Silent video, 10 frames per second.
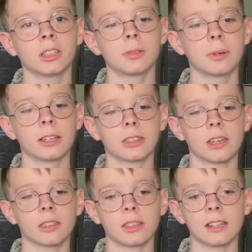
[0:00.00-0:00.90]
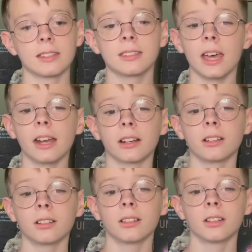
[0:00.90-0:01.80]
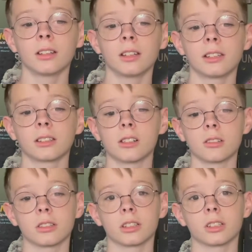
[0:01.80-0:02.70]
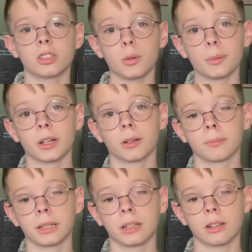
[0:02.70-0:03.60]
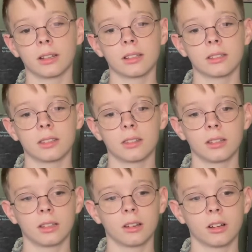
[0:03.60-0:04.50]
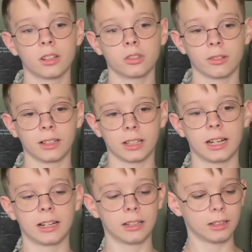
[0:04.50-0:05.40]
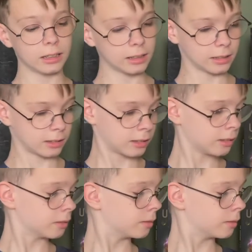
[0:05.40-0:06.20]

You might think that it's Saturn, is closer to Jupiter because on a straight line it is.